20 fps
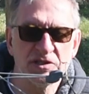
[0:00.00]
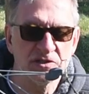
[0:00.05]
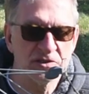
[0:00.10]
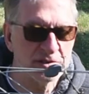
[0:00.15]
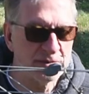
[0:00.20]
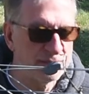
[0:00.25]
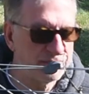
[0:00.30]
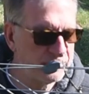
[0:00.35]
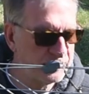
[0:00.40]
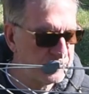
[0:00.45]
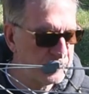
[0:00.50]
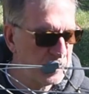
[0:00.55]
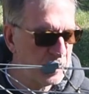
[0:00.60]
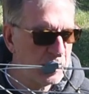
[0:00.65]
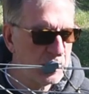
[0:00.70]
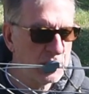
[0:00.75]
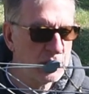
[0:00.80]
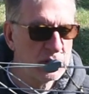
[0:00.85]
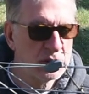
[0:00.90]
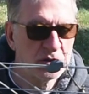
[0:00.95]
with vertical
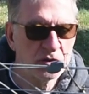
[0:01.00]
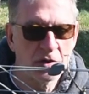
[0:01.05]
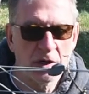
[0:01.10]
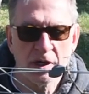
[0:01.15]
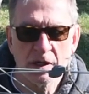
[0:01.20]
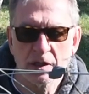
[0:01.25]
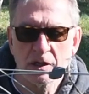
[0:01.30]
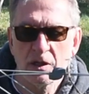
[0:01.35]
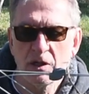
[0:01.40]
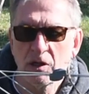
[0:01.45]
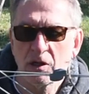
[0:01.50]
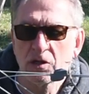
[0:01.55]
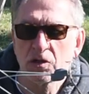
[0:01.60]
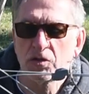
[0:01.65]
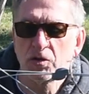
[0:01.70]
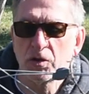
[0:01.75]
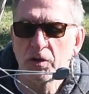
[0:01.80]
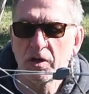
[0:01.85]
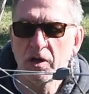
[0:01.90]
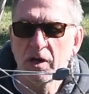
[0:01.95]
shoot positioning,
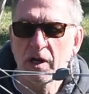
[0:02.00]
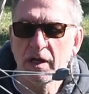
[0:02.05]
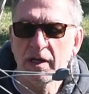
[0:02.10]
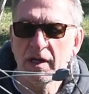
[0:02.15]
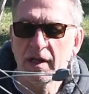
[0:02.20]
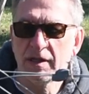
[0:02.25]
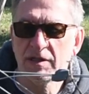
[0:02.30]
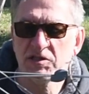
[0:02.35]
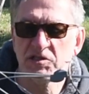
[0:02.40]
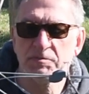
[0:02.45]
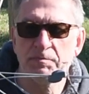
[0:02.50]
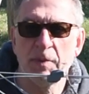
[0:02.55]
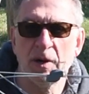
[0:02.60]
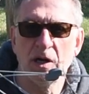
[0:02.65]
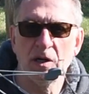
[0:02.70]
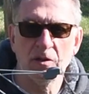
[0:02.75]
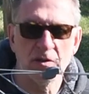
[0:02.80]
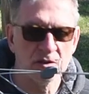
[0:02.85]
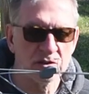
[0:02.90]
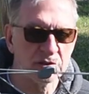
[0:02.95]
but over
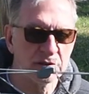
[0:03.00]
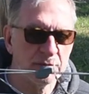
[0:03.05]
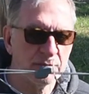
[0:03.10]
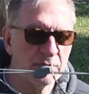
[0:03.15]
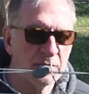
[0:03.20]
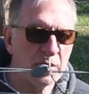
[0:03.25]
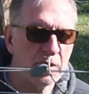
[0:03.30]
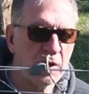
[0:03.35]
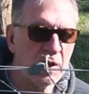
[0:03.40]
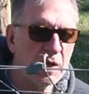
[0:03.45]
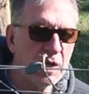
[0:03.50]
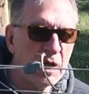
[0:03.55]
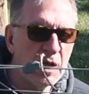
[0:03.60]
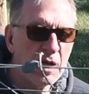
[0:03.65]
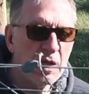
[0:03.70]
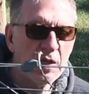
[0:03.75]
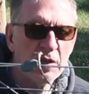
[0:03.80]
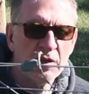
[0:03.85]
the years they've developed